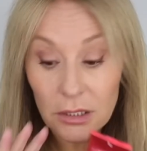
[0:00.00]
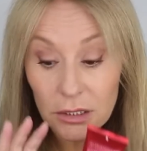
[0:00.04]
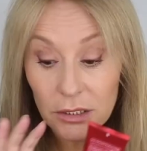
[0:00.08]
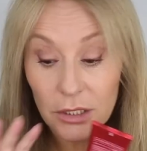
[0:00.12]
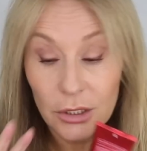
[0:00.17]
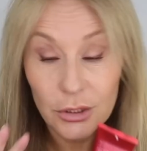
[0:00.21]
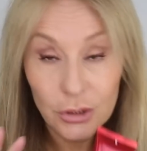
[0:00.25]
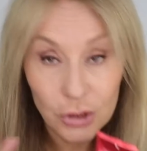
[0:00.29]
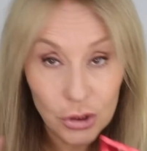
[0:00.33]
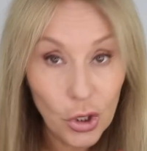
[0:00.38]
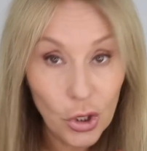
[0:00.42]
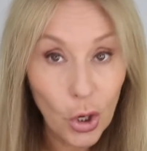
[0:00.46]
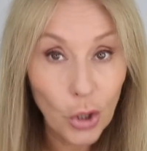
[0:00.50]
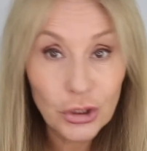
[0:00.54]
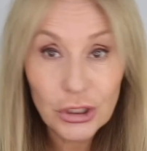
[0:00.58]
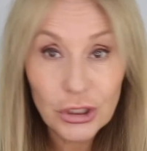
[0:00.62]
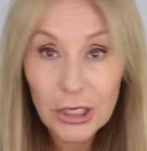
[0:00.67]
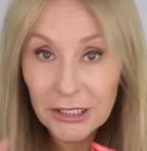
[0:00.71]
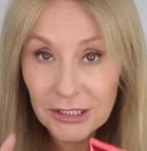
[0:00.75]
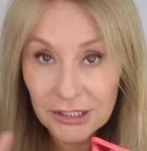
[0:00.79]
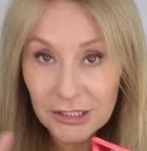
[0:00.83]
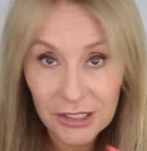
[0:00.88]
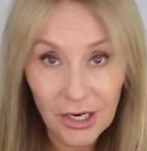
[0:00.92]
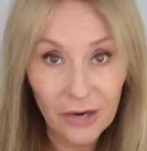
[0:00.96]
Not
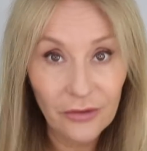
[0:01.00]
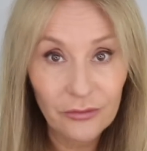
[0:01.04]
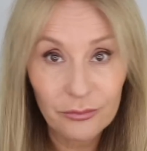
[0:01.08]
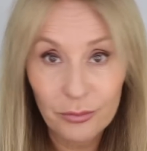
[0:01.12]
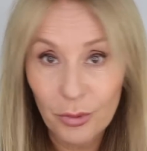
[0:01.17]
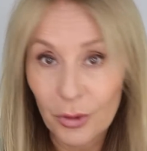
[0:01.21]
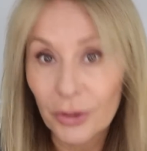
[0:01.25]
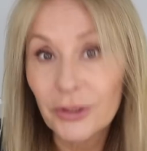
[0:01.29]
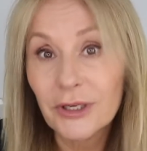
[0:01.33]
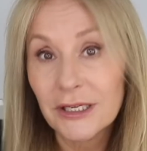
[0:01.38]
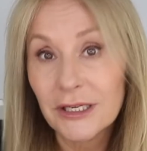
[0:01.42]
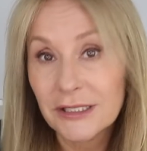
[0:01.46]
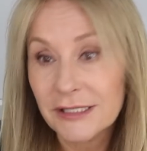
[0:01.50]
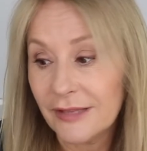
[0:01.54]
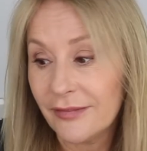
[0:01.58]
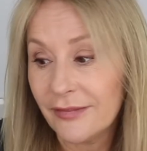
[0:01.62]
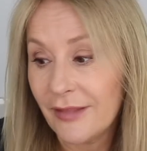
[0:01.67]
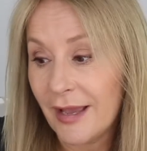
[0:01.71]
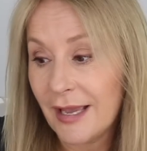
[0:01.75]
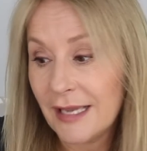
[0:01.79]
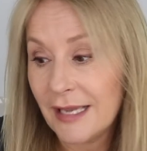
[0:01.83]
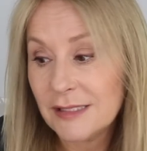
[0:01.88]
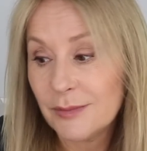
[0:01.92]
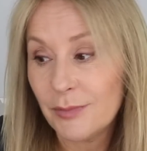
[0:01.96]
a duff product in
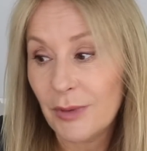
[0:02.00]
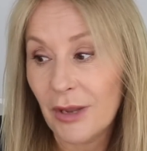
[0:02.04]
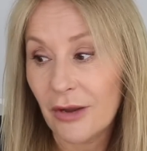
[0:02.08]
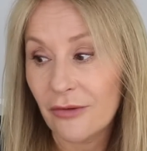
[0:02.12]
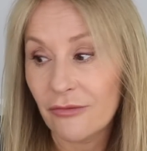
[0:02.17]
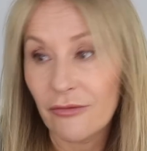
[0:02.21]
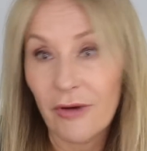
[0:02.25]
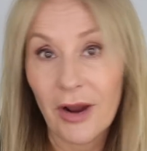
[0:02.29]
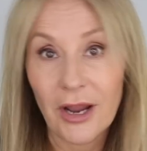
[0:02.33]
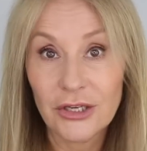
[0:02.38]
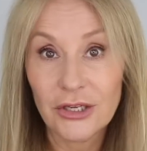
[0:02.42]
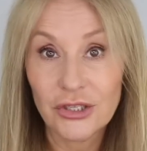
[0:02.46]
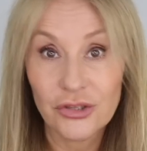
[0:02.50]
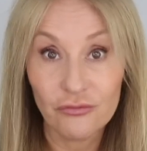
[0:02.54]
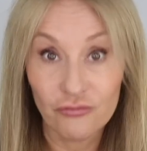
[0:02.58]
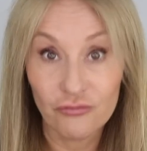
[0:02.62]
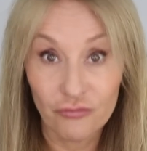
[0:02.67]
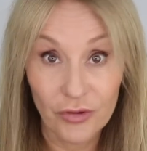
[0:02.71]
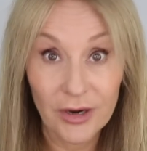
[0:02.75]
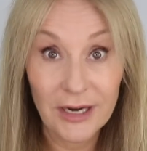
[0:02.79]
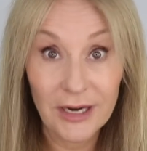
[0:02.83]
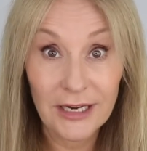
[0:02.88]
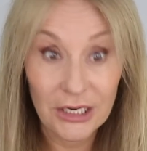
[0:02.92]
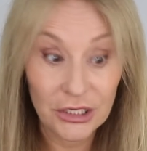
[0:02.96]
that SPF range,
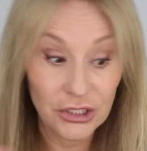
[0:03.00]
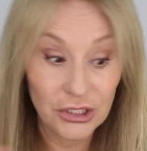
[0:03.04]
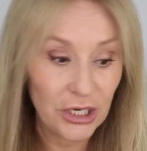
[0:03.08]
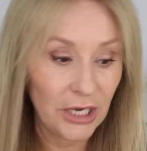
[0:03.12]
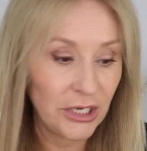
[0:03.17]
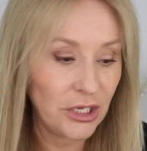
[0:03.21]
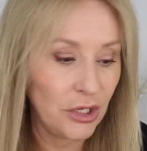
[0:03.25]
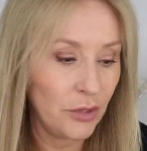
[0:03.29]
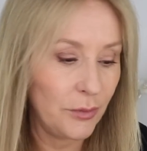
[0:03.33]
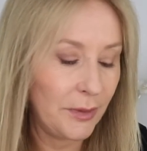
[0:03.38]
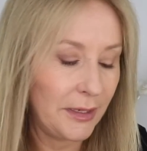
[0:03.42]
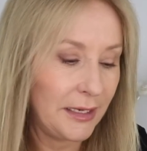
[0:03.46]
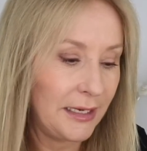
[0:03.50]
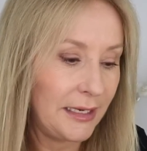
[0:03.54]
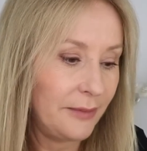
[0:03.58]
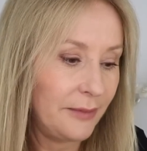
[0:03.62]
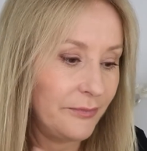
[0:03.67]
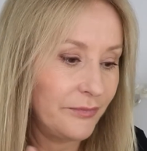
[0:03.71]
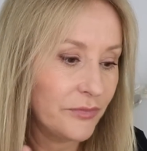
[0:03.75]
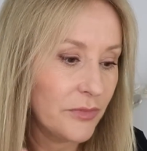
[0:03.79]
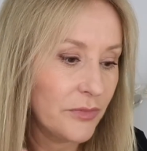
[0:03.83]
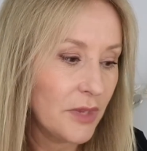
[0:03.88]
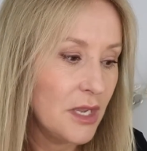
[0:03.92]
really, genuinely.